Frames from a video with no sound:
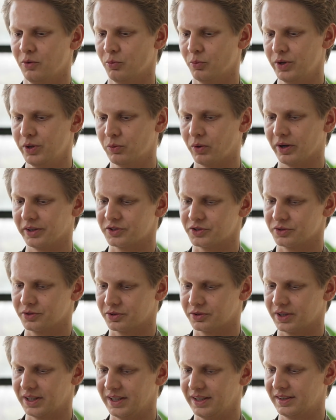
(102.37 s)
We wanted to
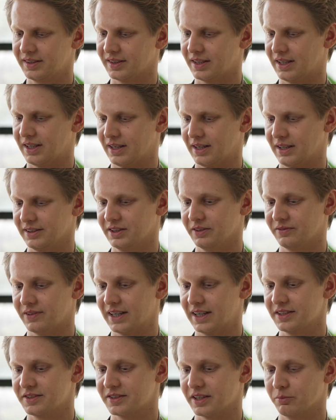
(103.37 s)
create a
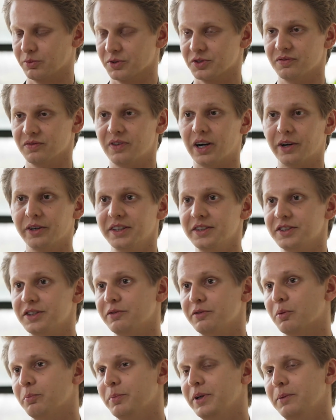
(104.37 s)
device that was very
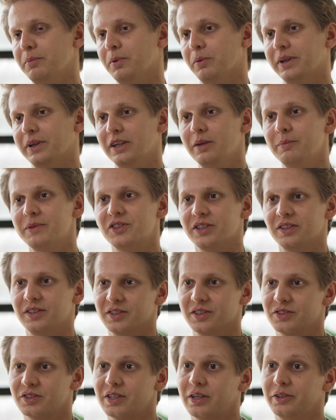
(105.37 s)
easy for people with limited
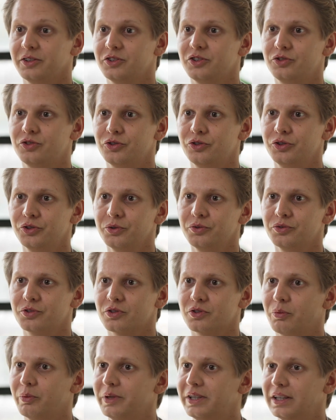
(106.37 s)
dexterity to use,
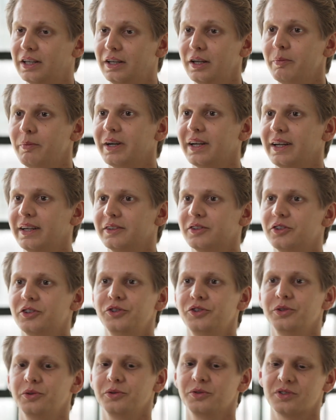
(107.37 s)
so we eliminated the
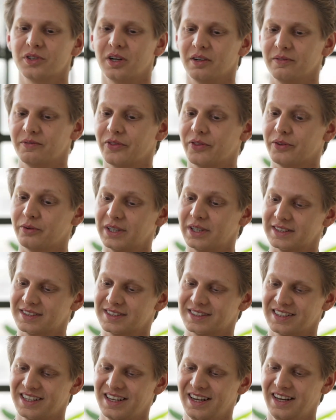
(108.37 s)
use of
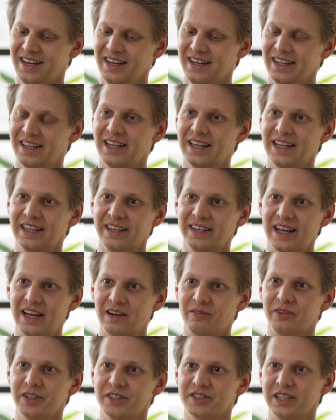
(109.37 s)
threads in
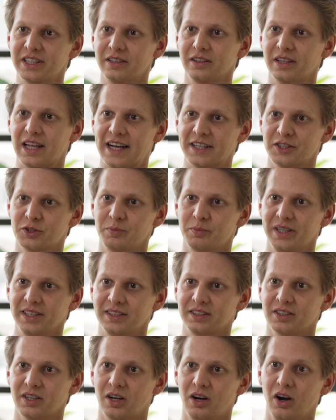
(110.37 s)
every single
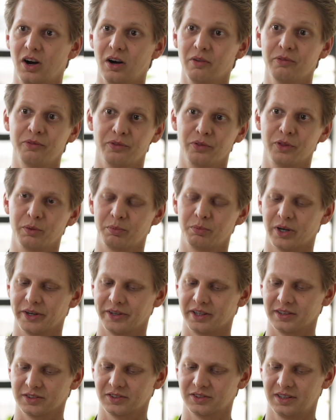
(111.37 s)
aspect of the
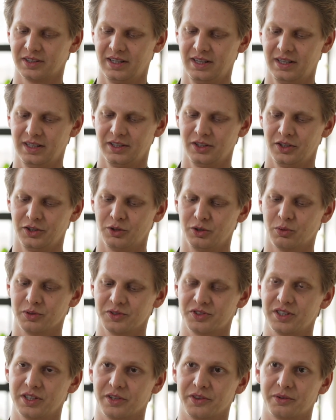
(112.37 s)
product. You
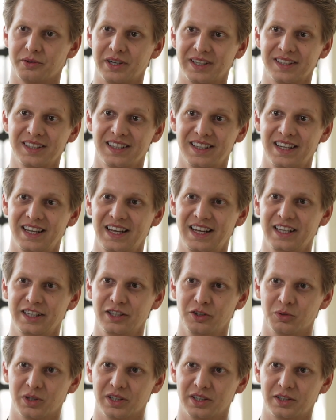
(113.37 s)
won't see a thread
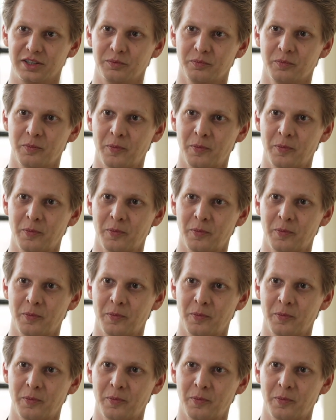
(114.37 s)
anywhere.